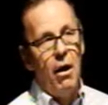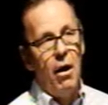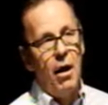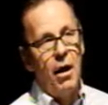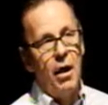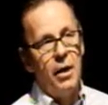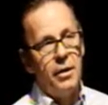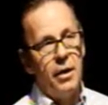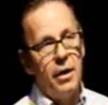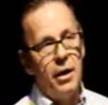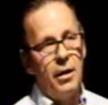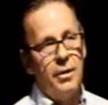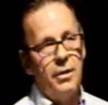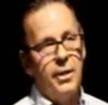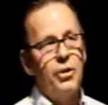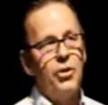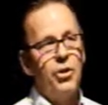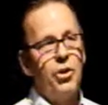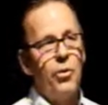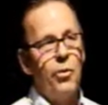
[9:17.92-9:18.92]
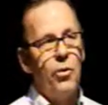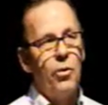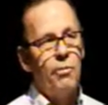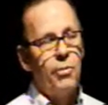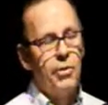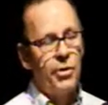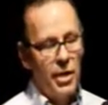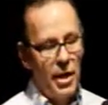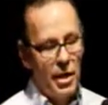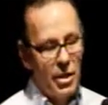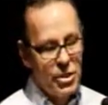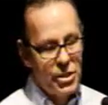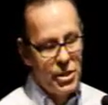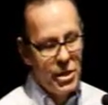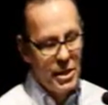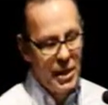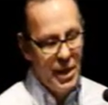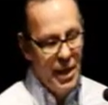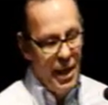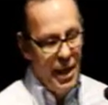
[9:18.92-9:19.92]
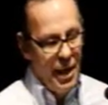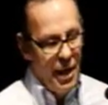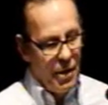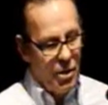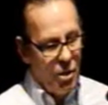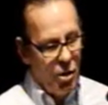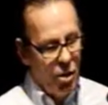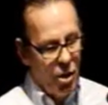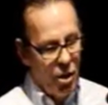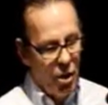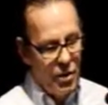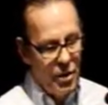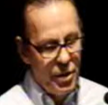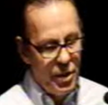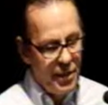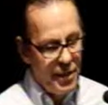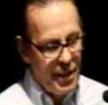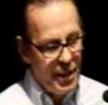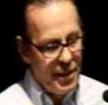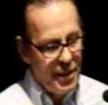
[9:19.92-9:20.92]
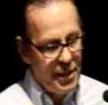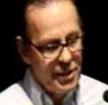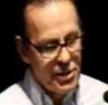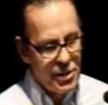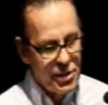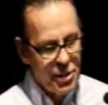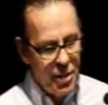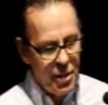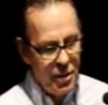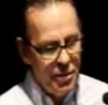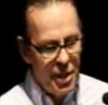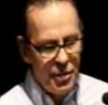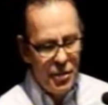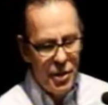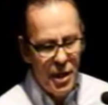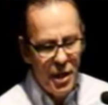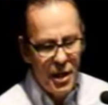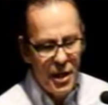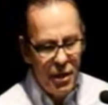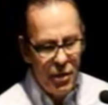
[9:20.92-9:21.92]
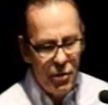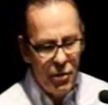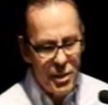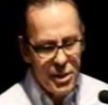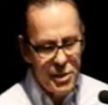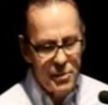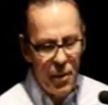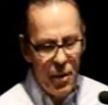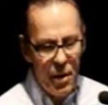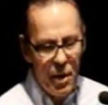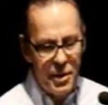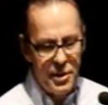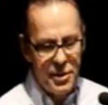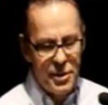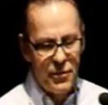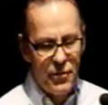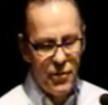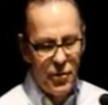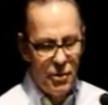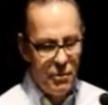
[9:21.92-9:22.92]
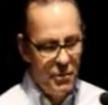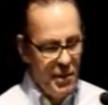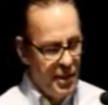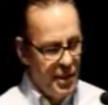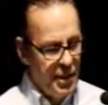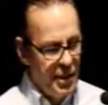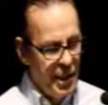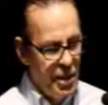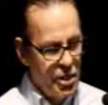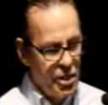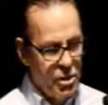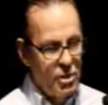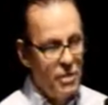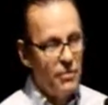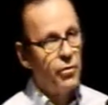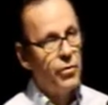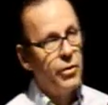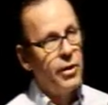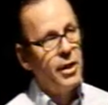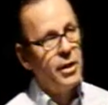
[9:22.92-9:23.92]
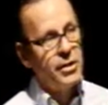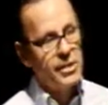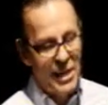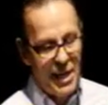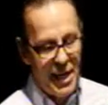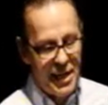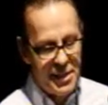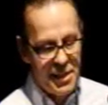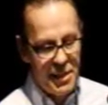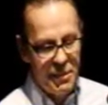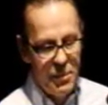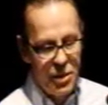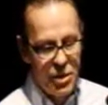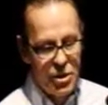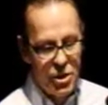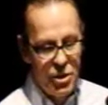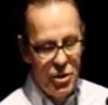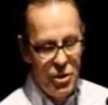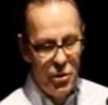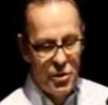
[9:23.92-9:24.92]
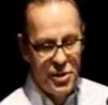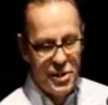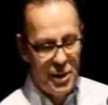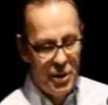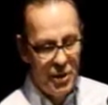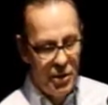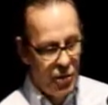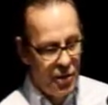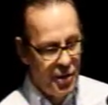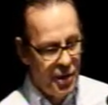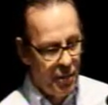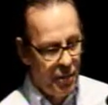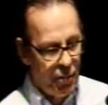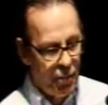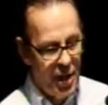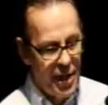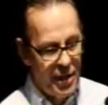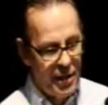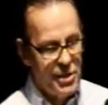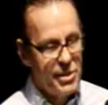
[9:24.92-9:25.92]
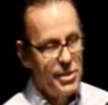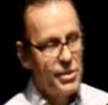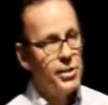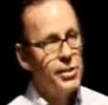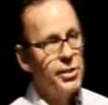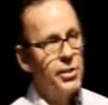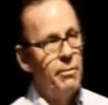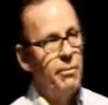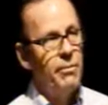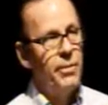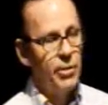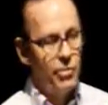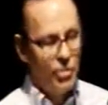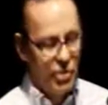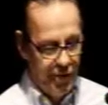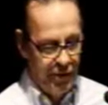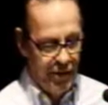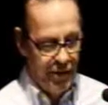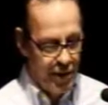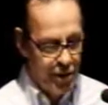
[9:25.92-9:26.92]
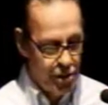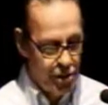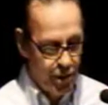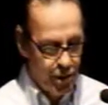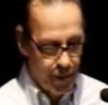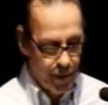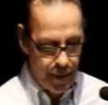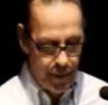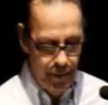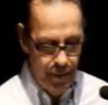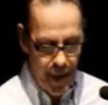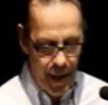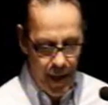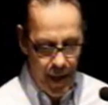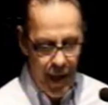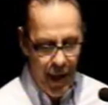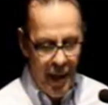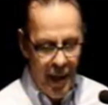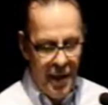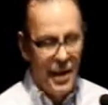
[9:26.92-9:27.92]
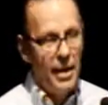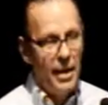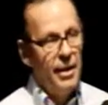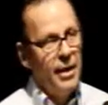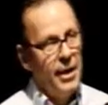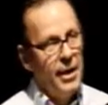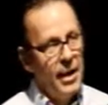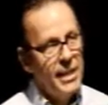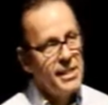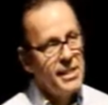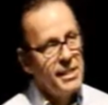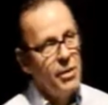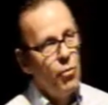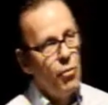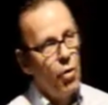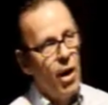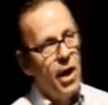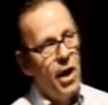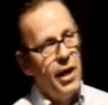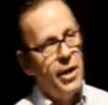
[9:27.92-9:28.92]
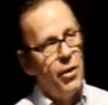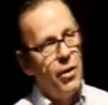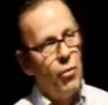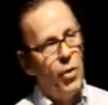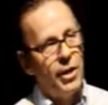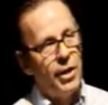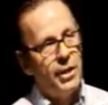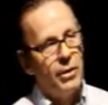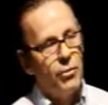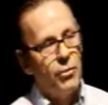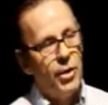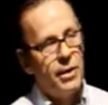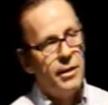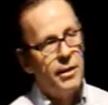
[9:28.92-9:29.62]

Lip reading: on N2O production, concluded that there's not a clear response for the mitigation of greenhouse gas emission using no-till practices compared to conventional. Let's see why. What